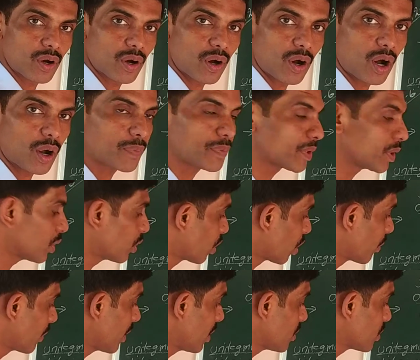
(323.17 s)
of the
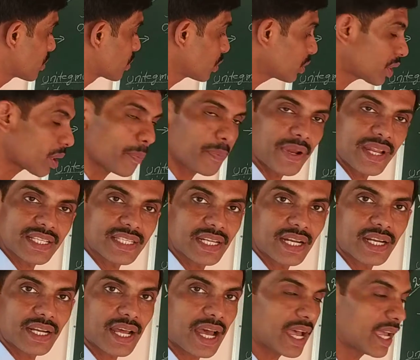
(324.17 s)
ovule to the
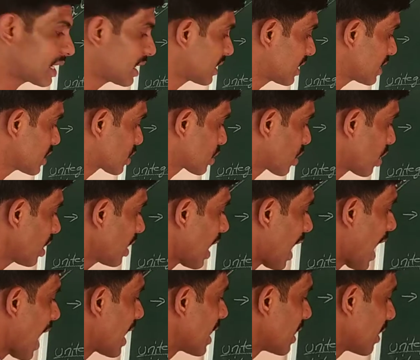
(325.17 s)
placenta, it is called
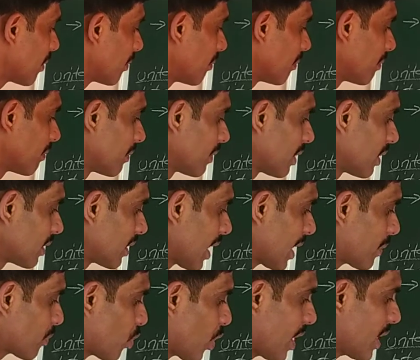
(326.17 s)
hilum.
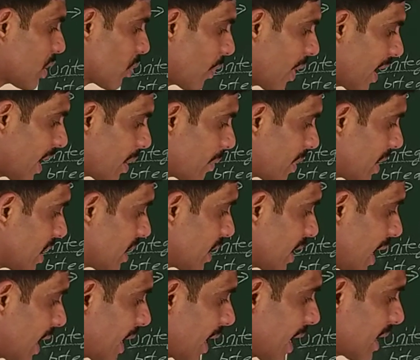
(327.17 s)
That point wherever
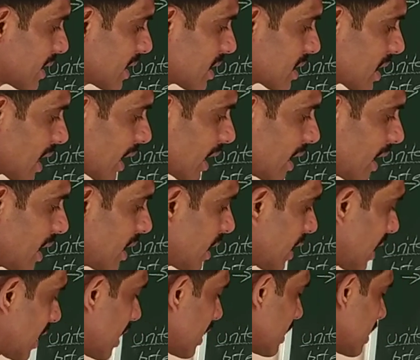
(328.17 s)
it attaches, like here
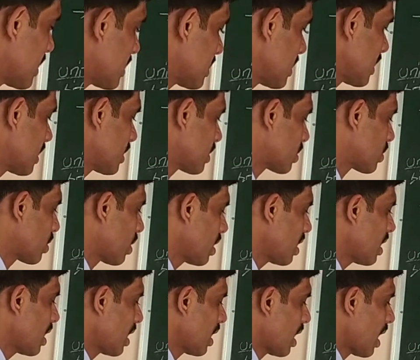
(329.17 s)
it attaches, it is
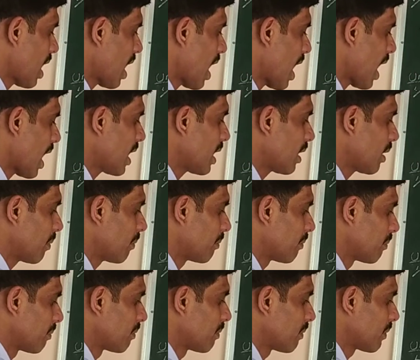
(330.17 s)
called hilum.
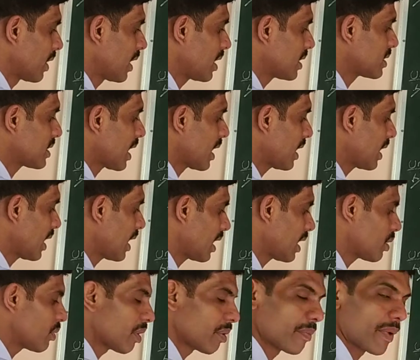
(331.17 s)

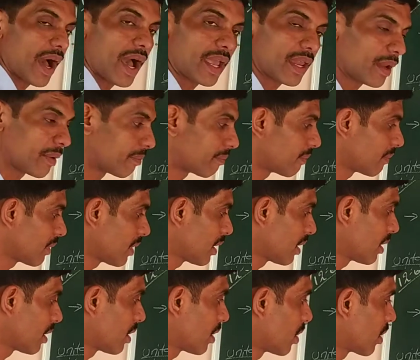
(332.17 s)
H-I-L-U-M, hilum.
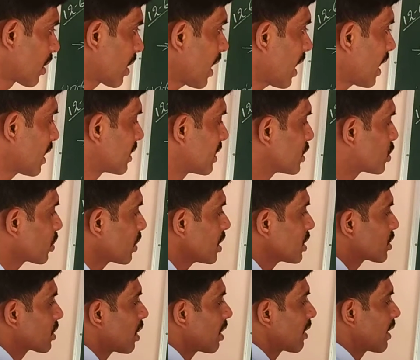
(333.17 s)
Okay, and this one
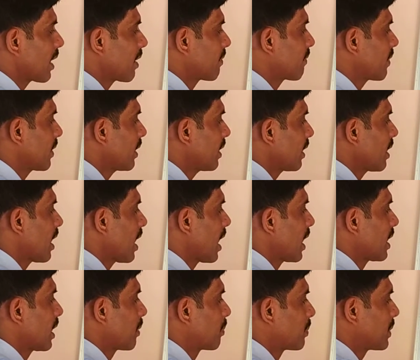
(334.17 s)
is called raphe,
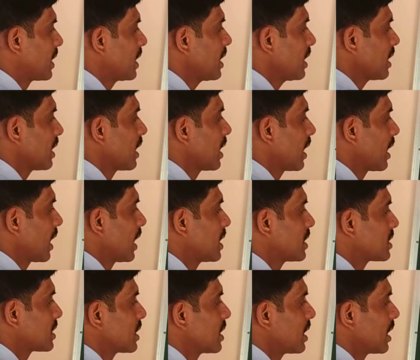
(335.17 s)

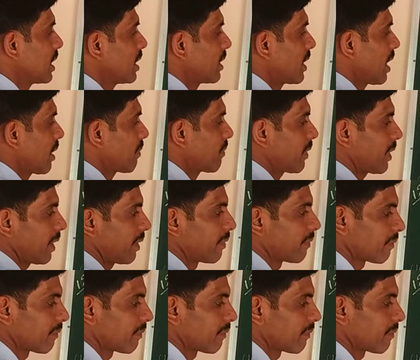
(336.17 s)
R-A-P-H-E, raphe.